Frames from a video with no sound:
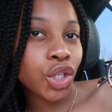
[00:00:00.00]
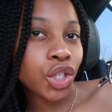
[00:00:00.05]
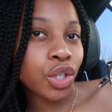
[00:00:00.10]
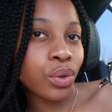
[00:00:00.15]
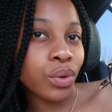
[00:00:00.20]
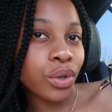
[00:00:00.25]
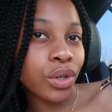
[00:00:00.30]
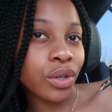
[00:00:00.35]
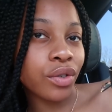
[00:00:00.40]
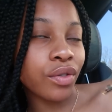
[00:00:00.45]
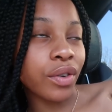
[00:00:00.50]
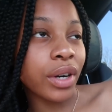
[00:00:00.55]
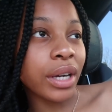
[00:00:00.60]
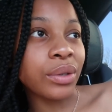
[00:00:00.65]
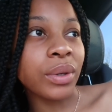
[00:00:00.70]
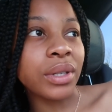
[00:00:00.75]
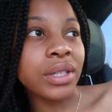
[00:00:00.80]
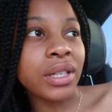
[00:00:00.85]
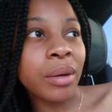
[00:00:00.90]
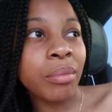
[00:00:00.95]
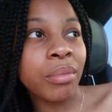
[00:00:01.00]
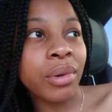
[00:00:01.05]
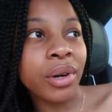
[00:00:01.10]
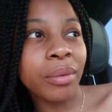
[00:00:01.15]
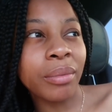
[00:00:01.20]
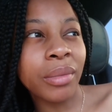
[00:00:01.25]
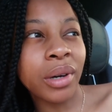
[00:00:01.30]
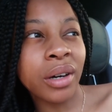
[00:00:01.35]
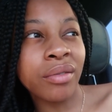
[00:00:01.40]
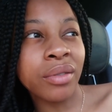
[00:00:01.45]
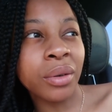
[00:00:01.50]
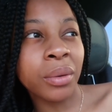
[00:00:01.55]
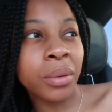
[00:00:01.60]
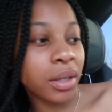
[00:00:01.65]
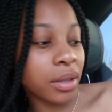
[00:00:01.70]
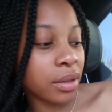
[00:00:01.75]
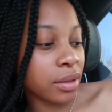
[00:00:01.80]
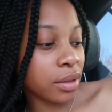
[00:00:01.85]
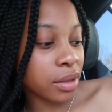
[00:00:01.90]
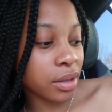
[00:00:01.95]
Cute little round ones. I broke my other
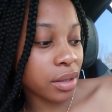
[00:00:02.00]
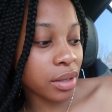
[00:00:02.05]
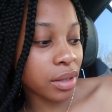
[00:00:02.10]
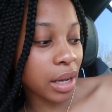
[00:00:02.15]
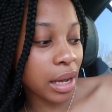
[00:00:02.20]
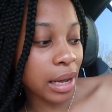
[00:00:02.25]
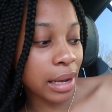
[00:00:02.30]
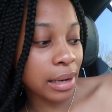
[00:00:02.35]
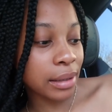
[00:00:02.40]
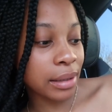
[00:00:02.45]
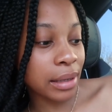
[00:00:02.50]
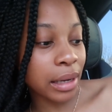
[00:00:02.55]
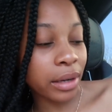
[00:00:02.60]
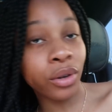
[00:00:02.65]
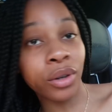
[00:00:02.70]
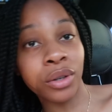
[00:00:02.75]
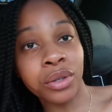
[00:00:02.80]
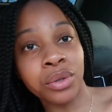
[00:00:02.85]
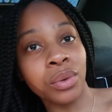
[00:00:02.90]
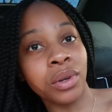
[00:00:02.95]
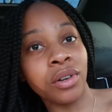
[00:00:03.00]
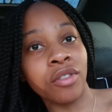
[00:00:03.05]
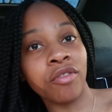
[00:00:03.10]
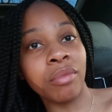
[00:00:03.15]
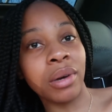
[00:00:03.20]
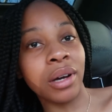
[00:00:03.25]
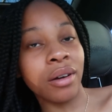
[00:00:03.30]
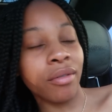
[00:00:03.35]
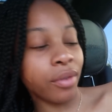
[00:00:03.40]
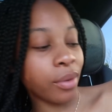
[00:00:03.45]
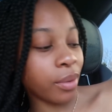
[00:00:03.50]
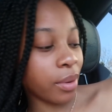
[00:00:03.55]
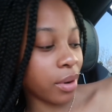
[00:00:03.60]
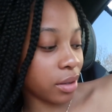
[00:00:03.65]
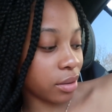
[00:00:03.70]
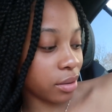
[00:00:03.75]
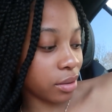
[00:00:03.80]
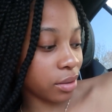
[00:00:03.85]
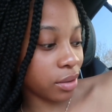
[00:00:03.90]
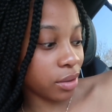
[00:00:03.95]
ones, and I lost one of my other
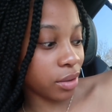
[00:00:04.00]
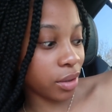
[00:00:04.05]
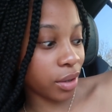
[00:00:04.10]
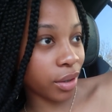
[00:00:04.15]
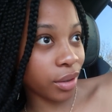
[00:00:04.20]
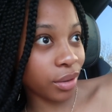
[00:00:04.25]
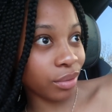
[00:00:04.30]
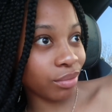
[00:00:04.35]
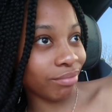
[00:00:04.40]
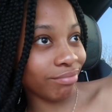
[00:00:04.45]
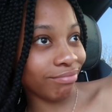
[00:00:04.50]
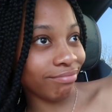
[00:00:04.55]
ones, so